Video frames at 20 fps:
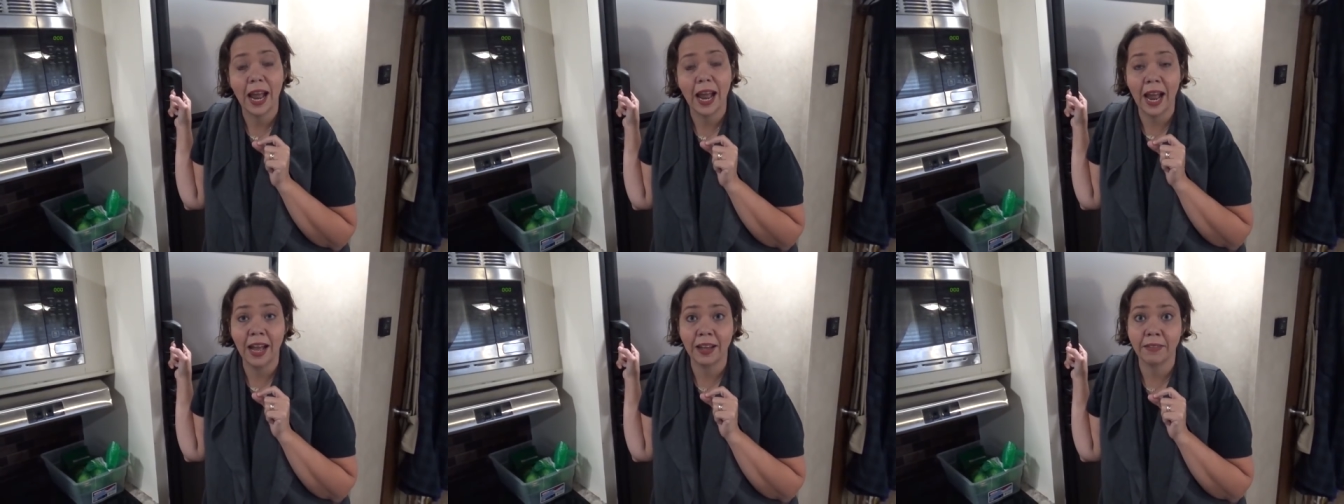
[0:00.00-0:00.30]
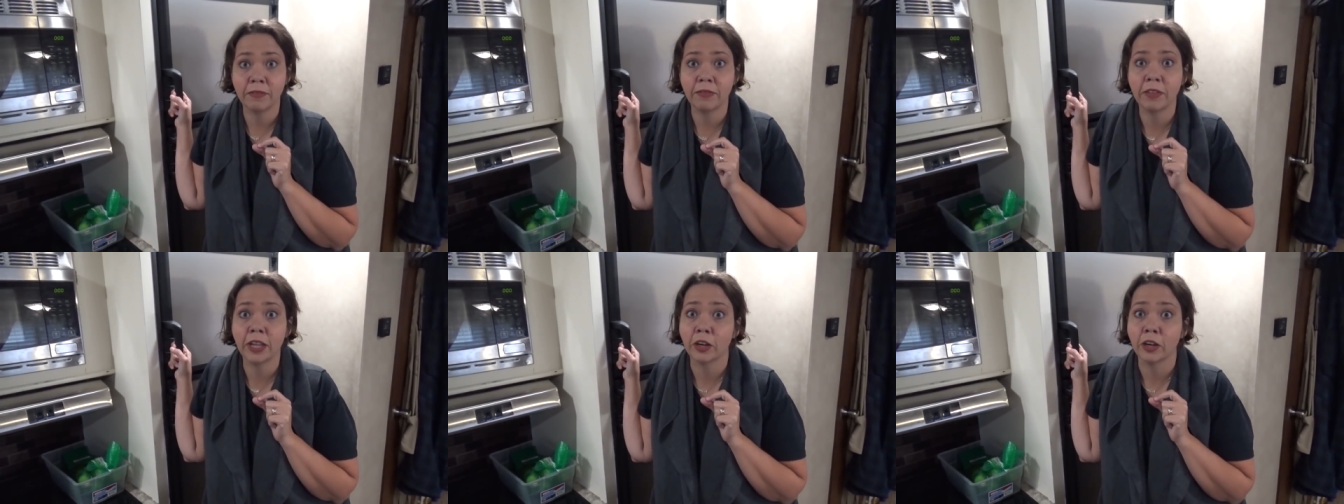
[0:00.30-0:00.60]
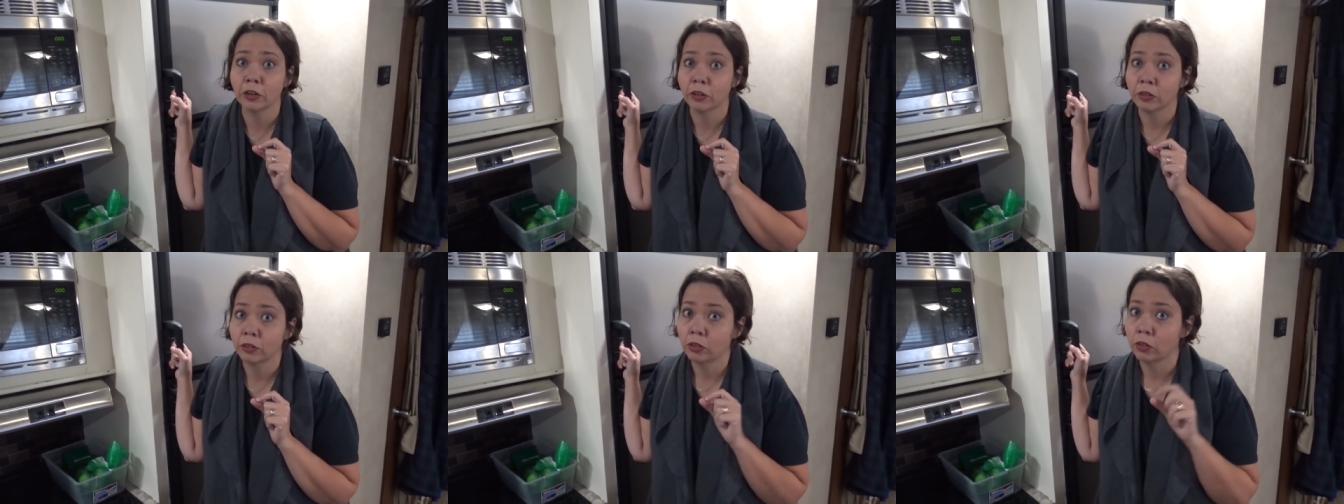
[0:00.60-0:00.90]
at
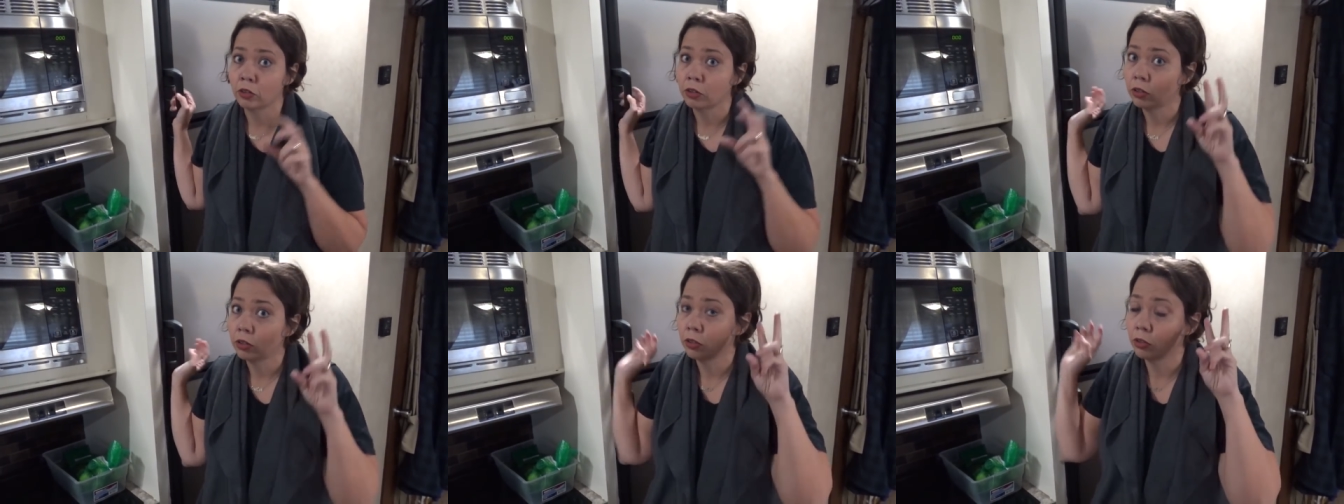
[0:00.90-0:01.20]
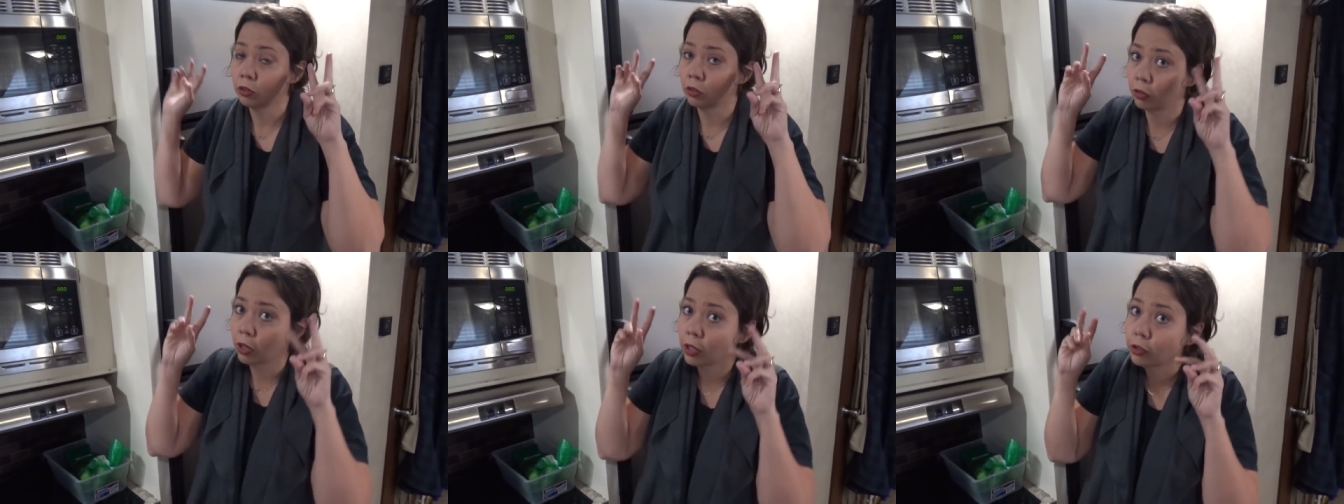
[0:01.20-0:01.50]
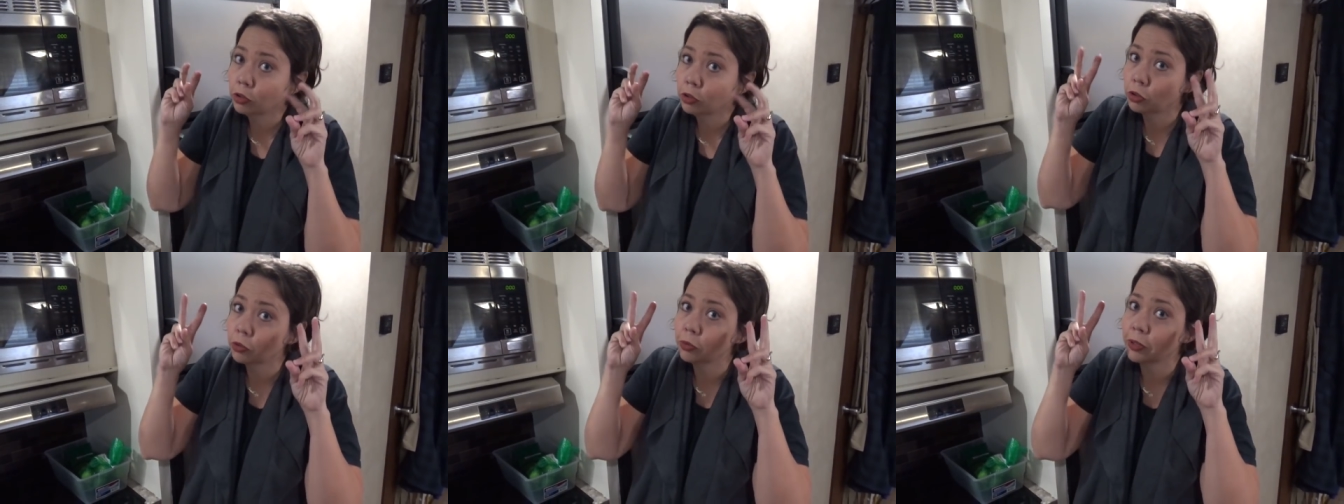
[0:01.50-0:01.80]
their
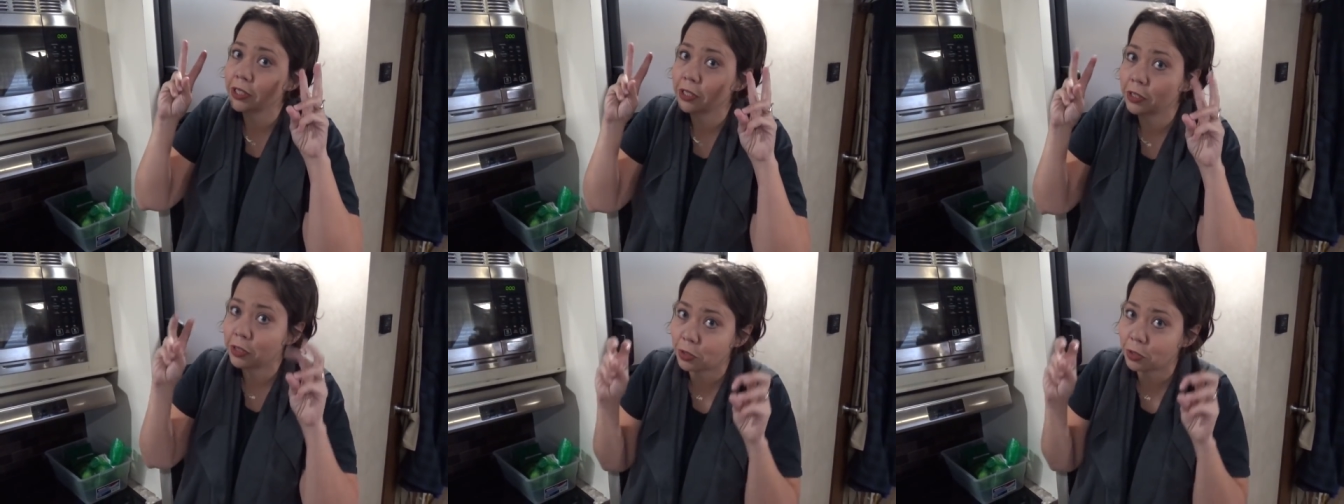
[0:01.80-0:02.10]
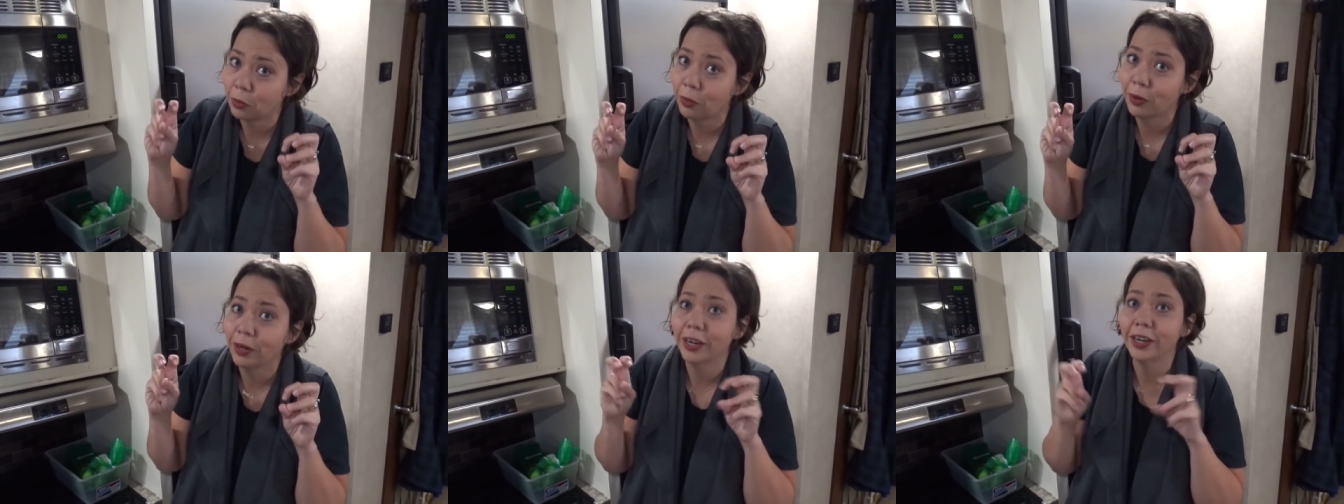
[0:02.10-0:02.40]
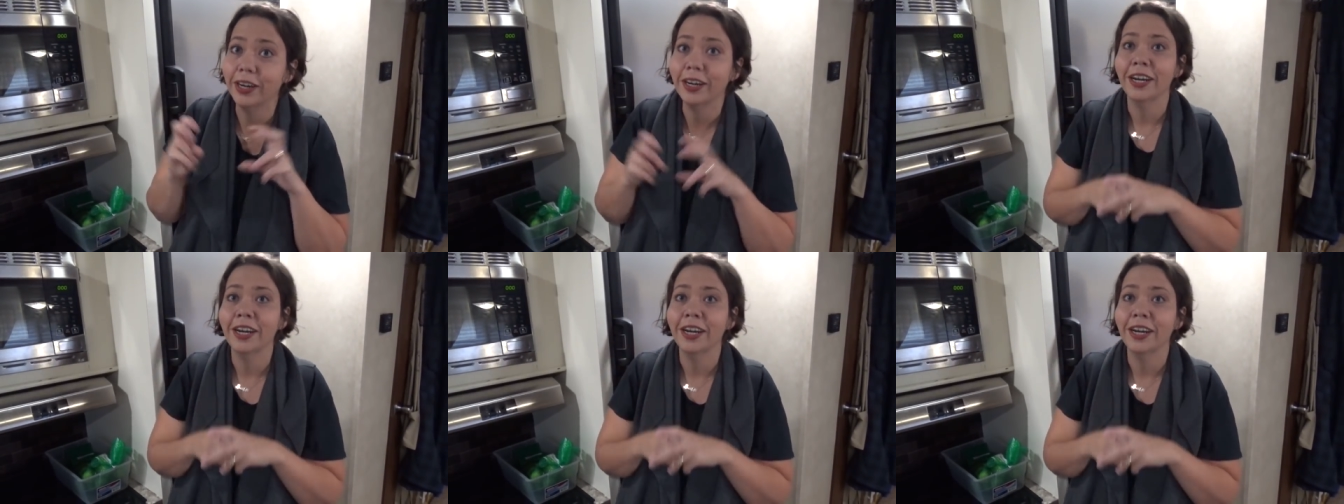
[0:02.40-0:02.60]
grocery store,